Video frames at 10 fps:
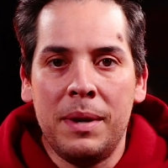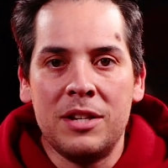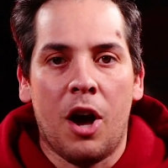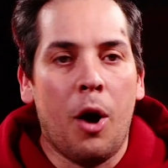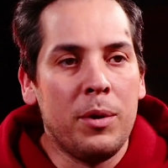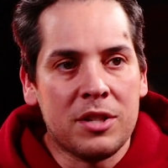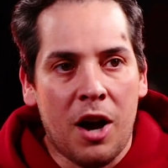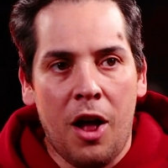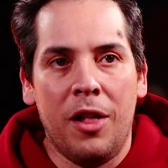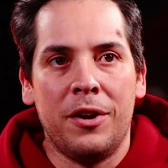he's always
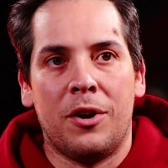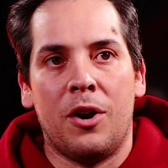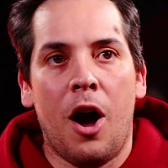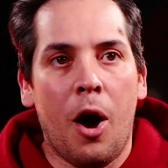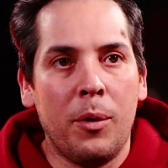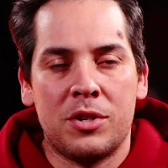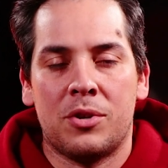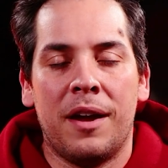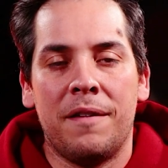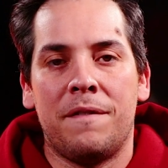calling her, always
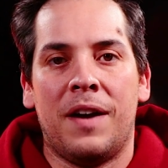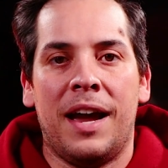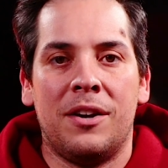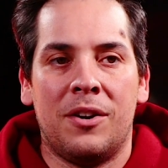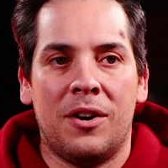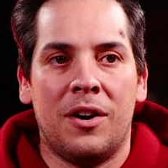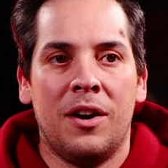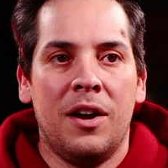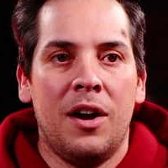trying to find her,